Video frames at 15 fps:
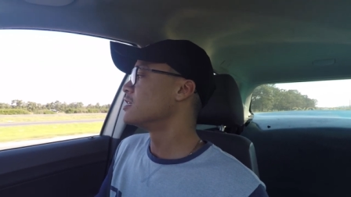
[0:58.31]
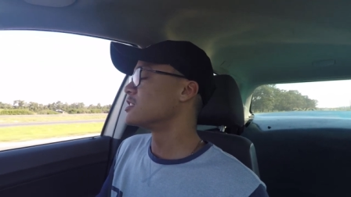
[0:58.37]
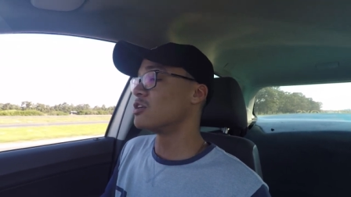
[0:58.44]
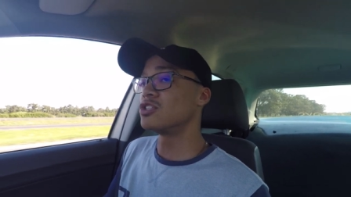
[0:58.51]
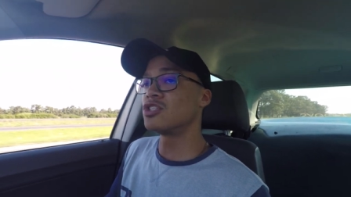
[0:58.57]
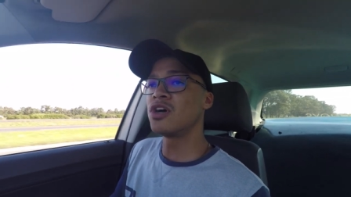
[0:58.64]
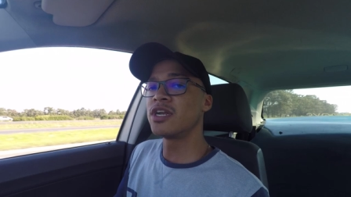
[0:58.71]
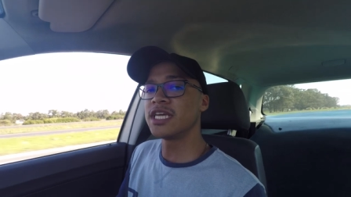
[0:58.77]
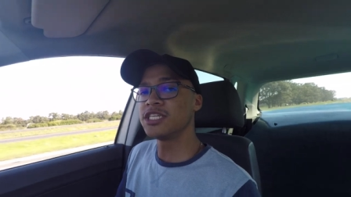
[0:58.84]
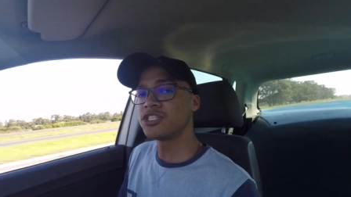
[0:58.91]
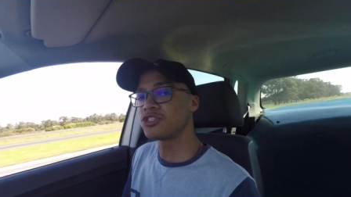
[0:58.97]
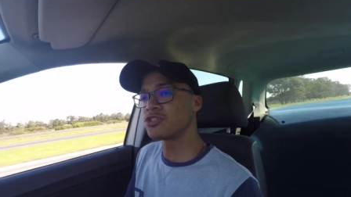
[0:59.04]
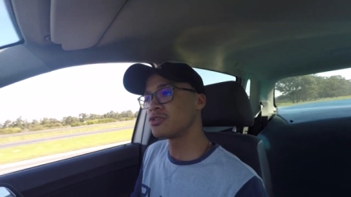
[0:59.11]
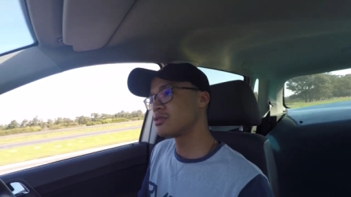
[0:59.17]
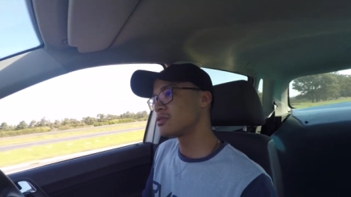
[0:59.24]
So it's not an
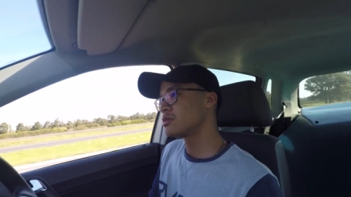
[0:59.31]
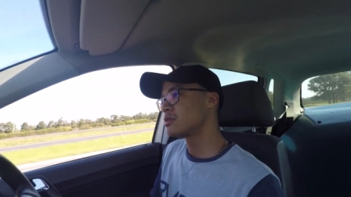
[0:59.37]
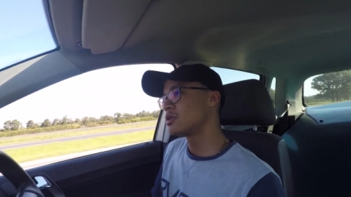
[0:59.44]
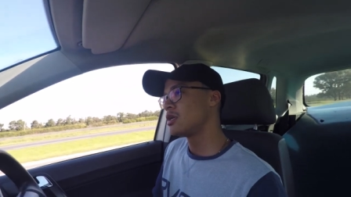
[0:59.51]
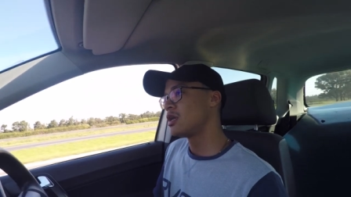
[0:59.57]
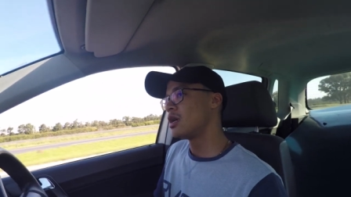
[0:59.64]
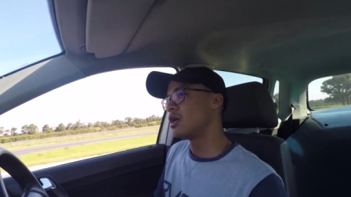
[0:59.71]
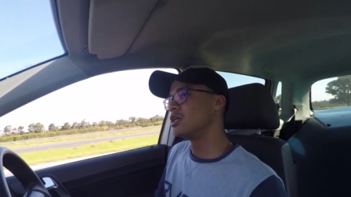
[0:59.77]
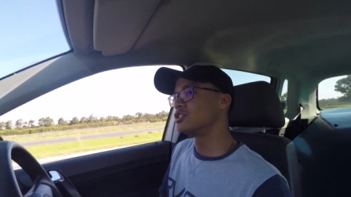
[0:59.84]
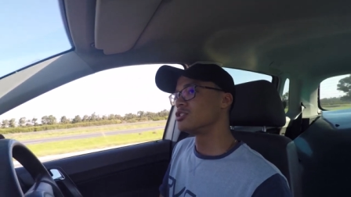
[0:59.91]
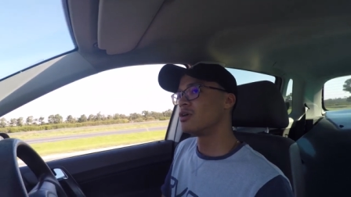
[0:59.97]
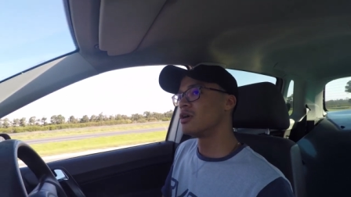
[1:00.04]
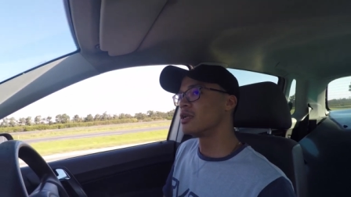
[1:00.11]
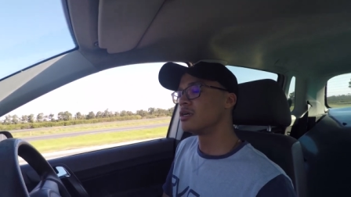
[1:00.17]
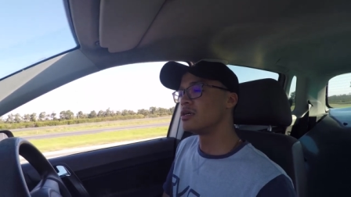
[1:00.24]
issue. That's
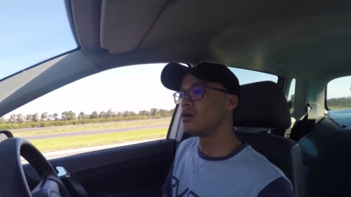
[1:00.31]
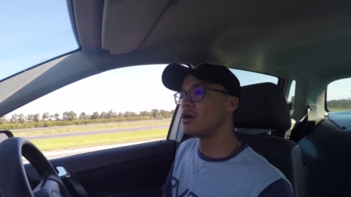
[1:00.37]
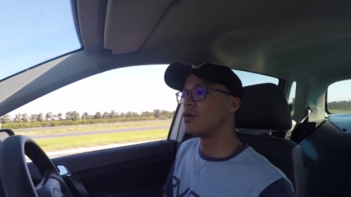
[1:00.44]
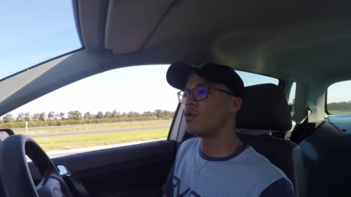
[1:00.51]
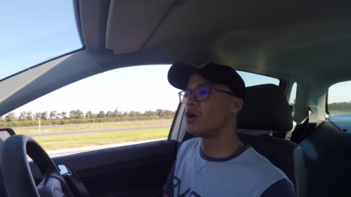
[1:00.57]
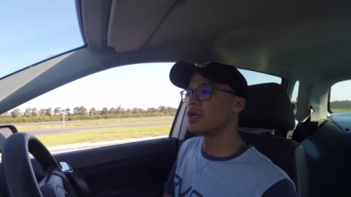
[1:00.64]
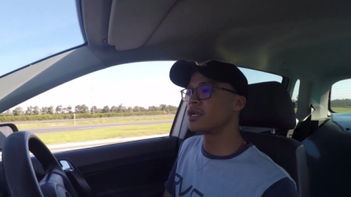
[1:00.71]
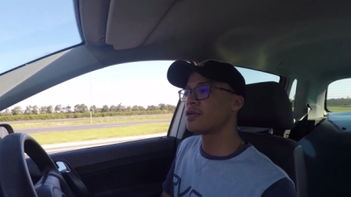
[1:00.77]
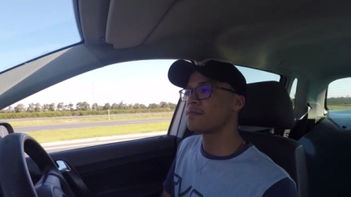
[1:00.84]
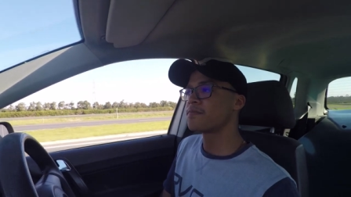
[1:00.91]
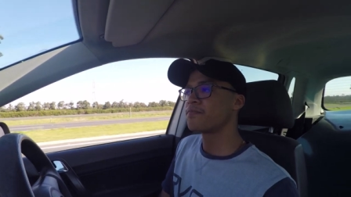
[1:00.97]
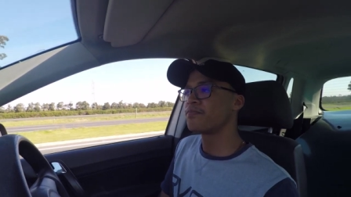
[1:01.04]
not a, a worry.